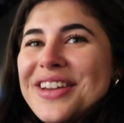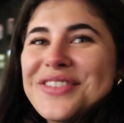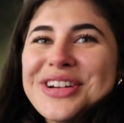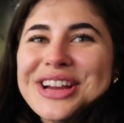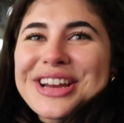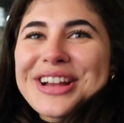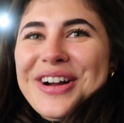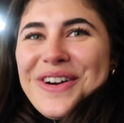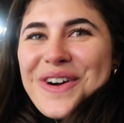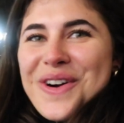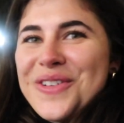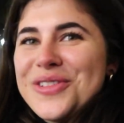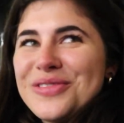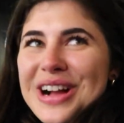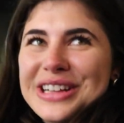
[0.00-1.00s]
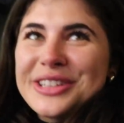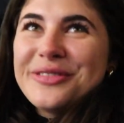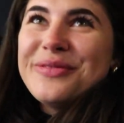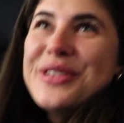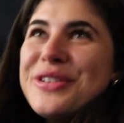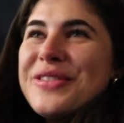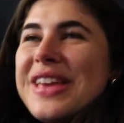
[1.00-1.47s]
And then we're gonna go home, watch
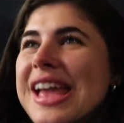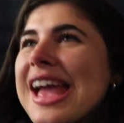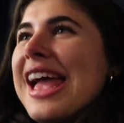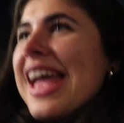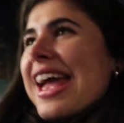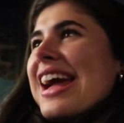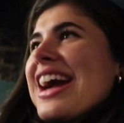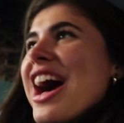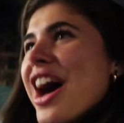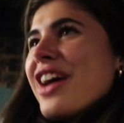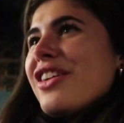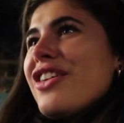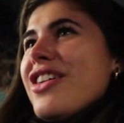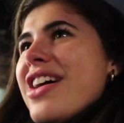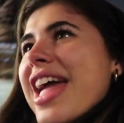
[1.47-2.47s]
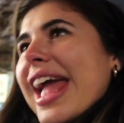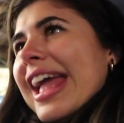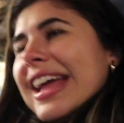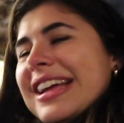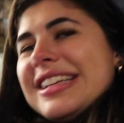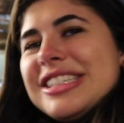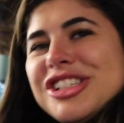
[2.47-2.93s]
a movie, cuddle,
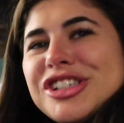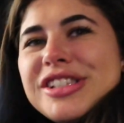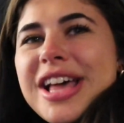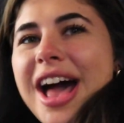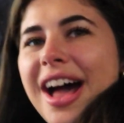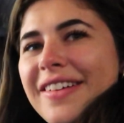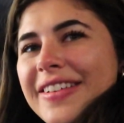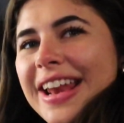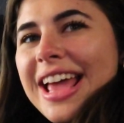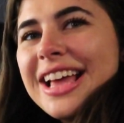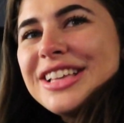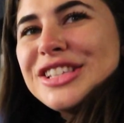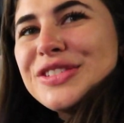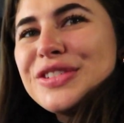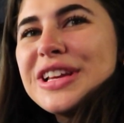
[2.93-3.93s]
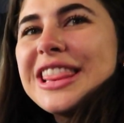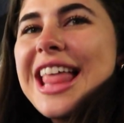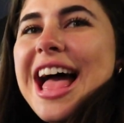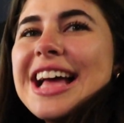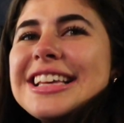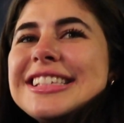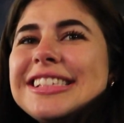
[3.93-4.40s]
and just have a nice,
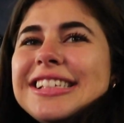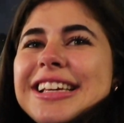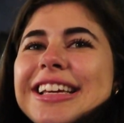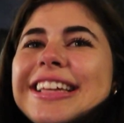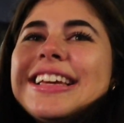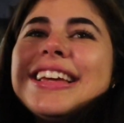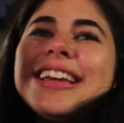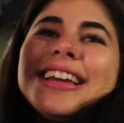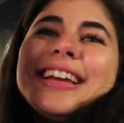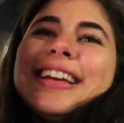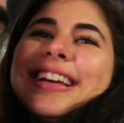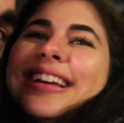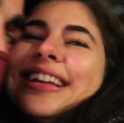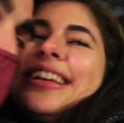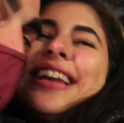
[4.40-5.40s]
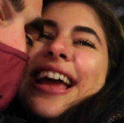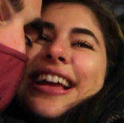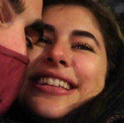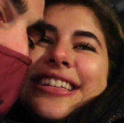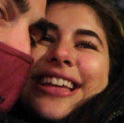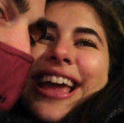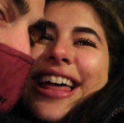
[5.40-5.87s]
relaxing
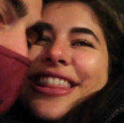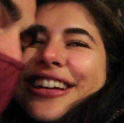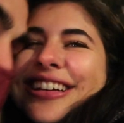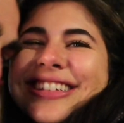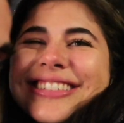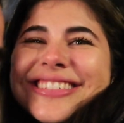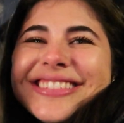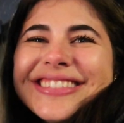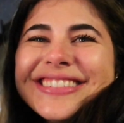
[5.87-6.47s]
night together.